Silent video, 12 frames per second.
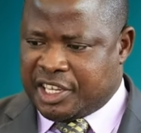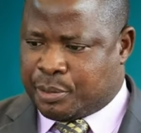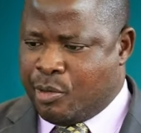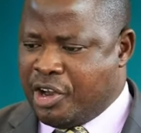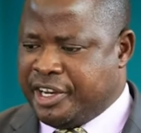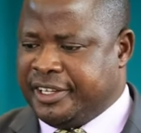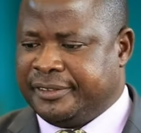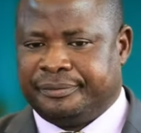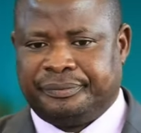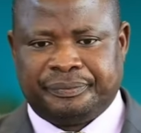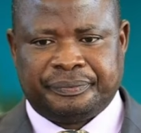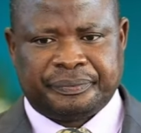This
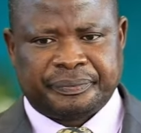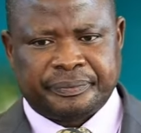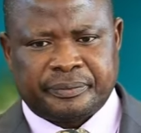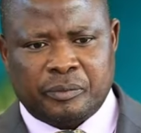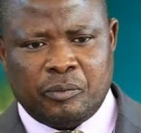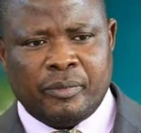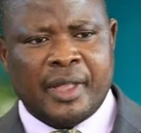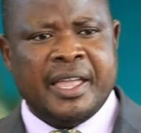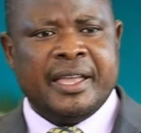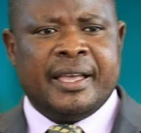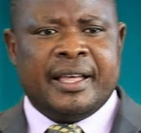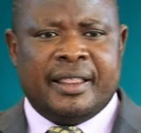morning,
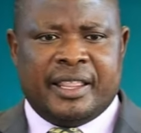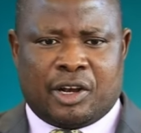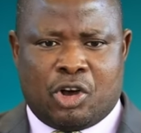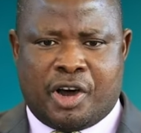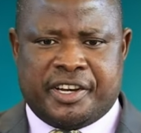the